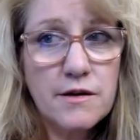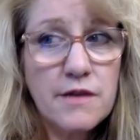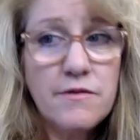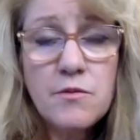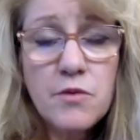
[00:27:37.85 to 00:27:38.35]

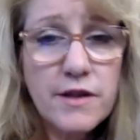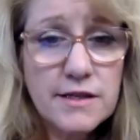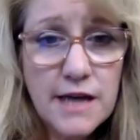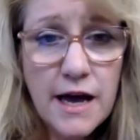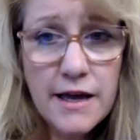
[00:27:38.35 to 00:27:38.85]
even more than
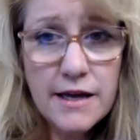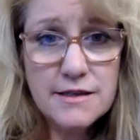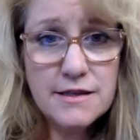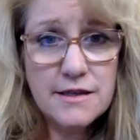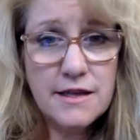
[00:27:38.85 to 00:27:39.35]

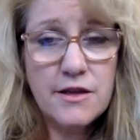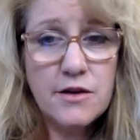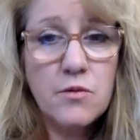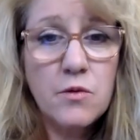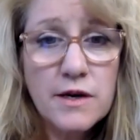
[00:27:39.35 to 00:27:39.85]
diet, that
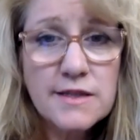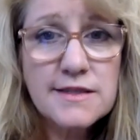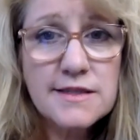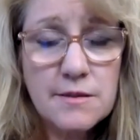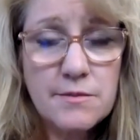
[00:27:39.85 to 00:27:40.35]
there
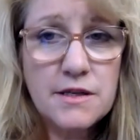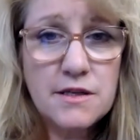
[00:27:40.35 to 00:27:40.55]
was something